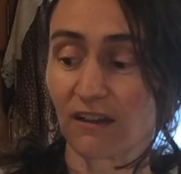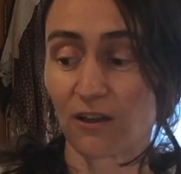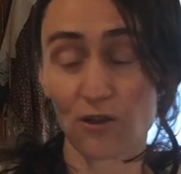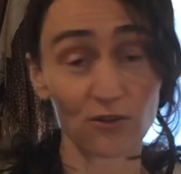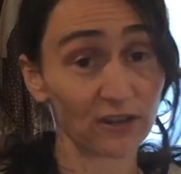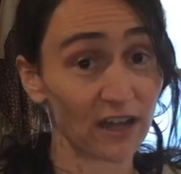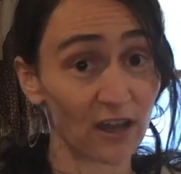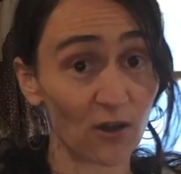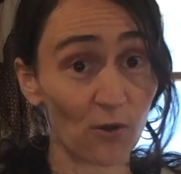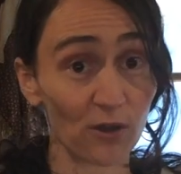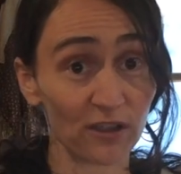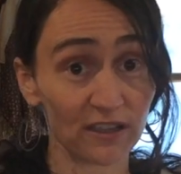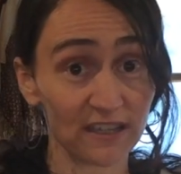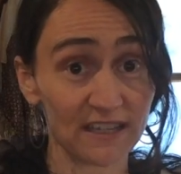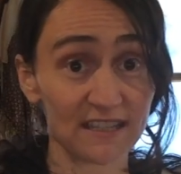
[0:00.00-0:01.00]
coconut
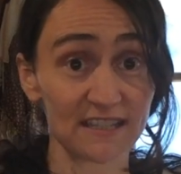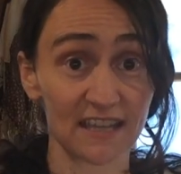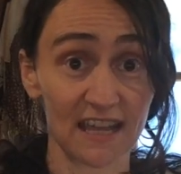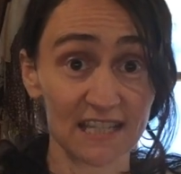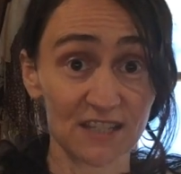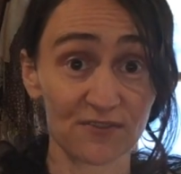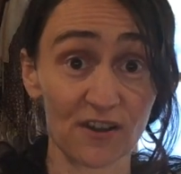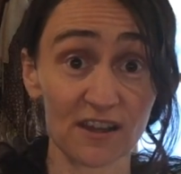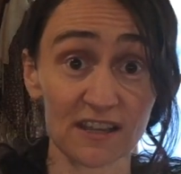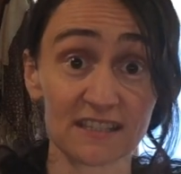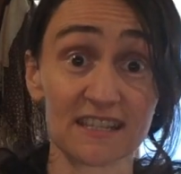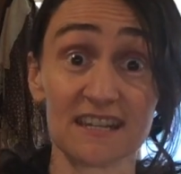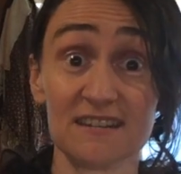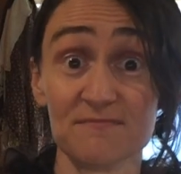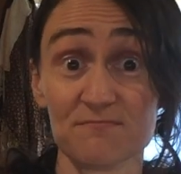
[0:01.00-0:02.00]
oil is against
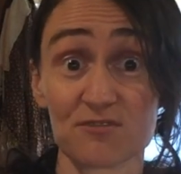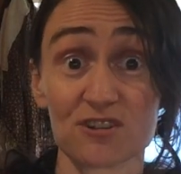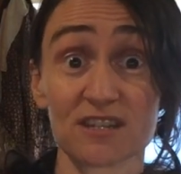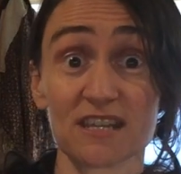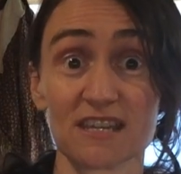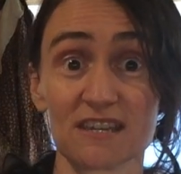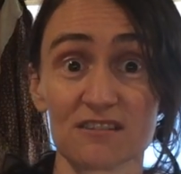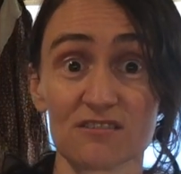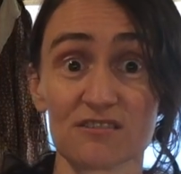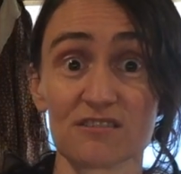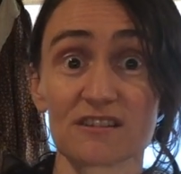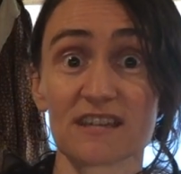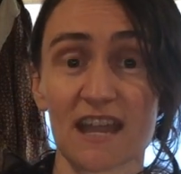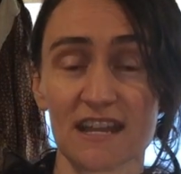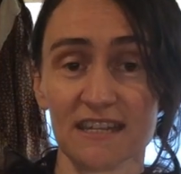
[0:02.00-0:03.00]
fungus, and in
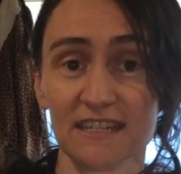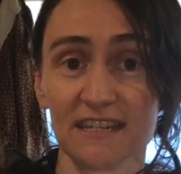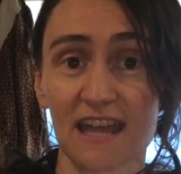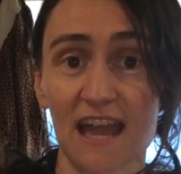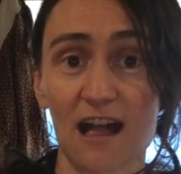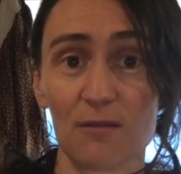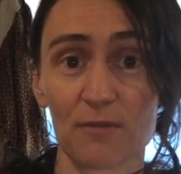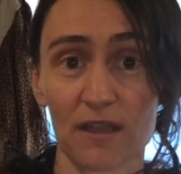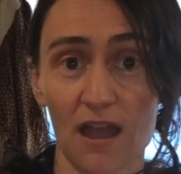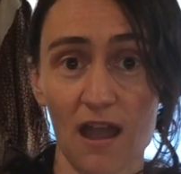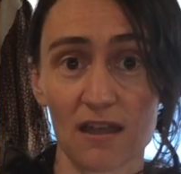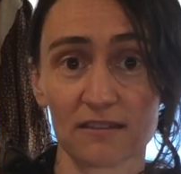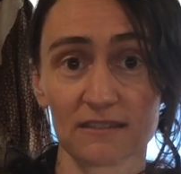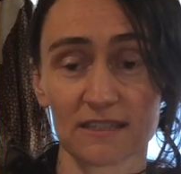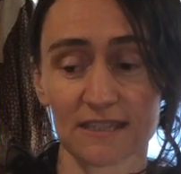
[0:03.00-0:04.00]
particular Candida
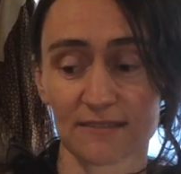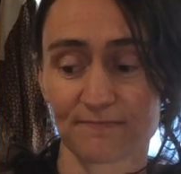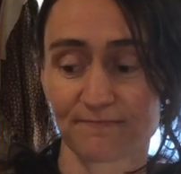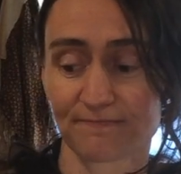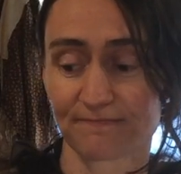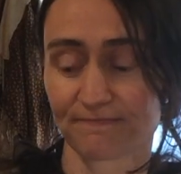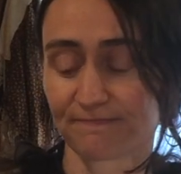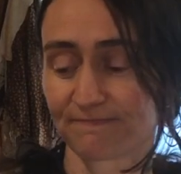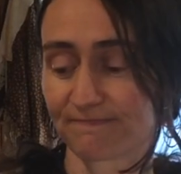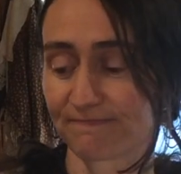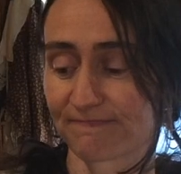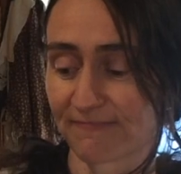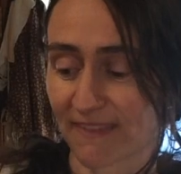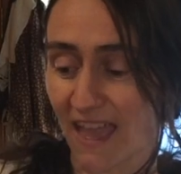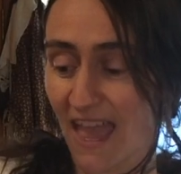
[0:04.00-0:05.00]
albicans.
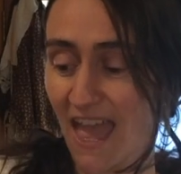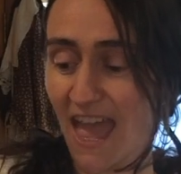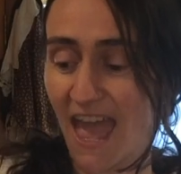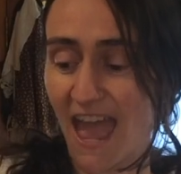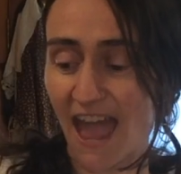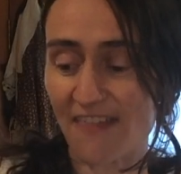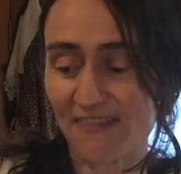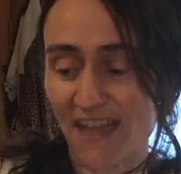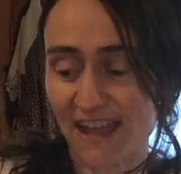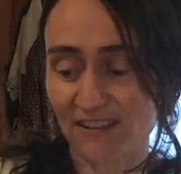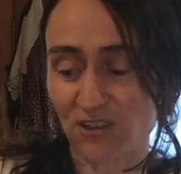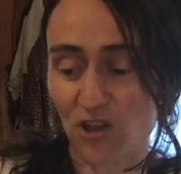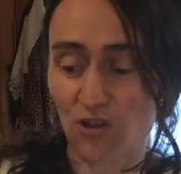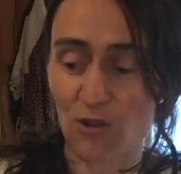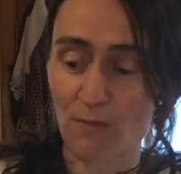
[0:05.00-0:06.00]
And then
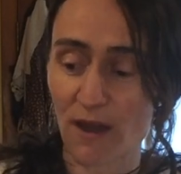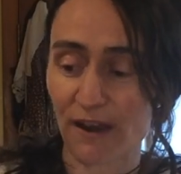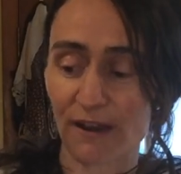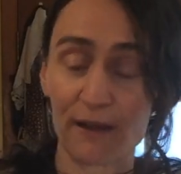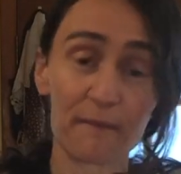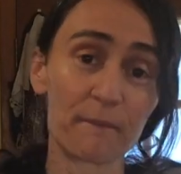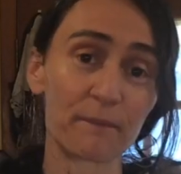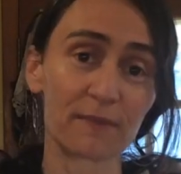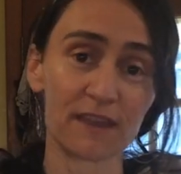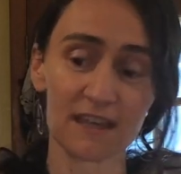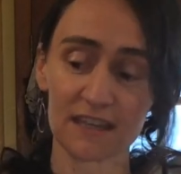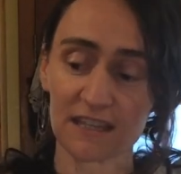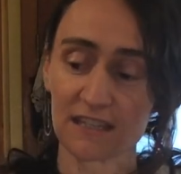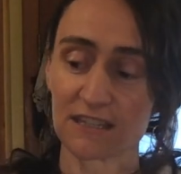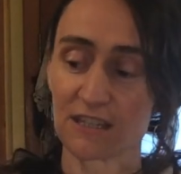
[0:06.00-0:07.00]
cocoa butter.
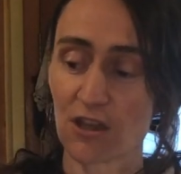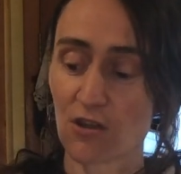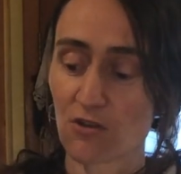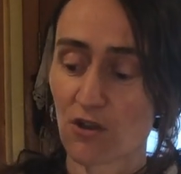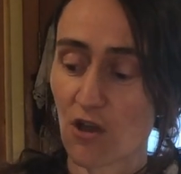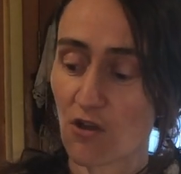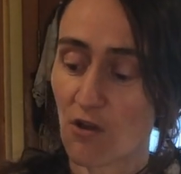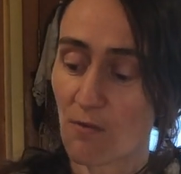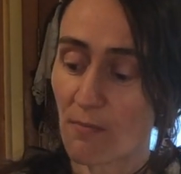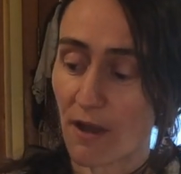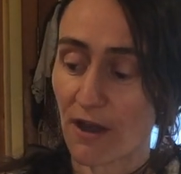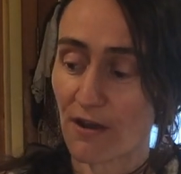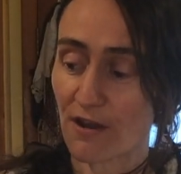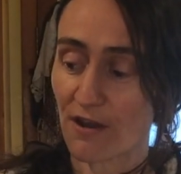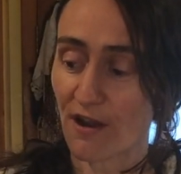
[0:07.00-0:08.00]
So cocoa
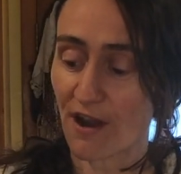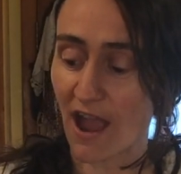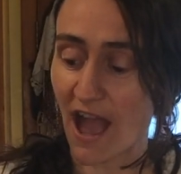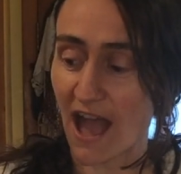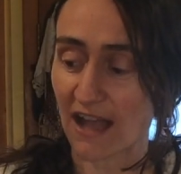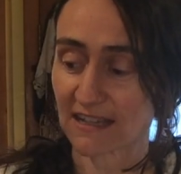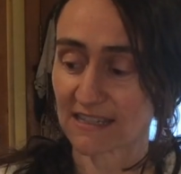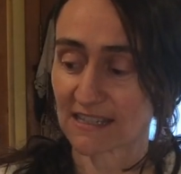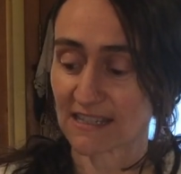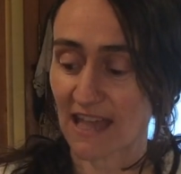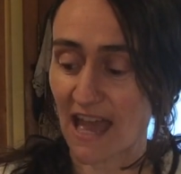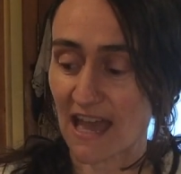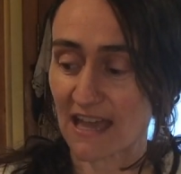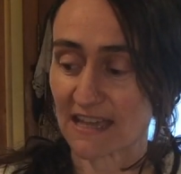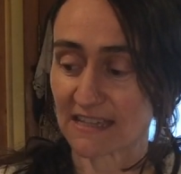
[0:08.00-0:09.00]
butter acts
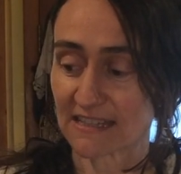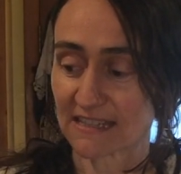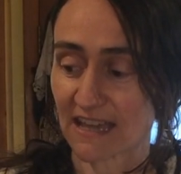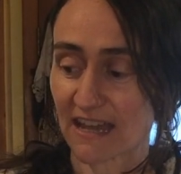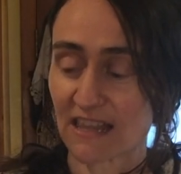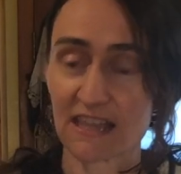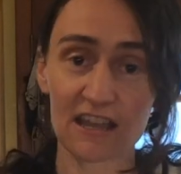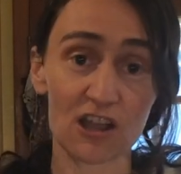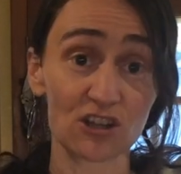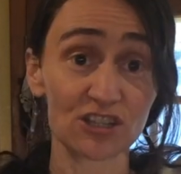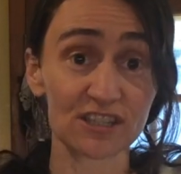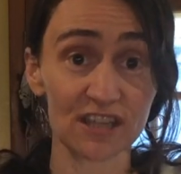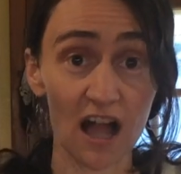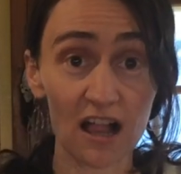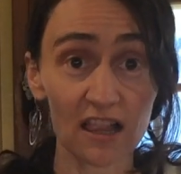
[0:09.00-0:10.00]
as kind of like our
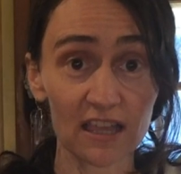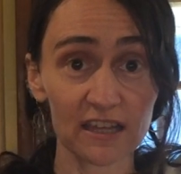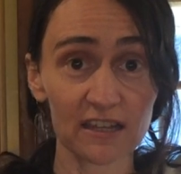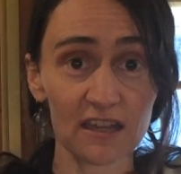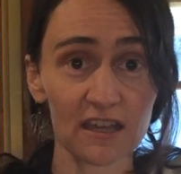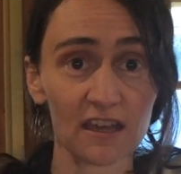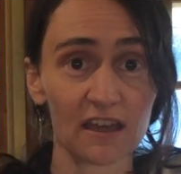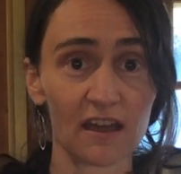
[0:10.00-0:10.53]
solid.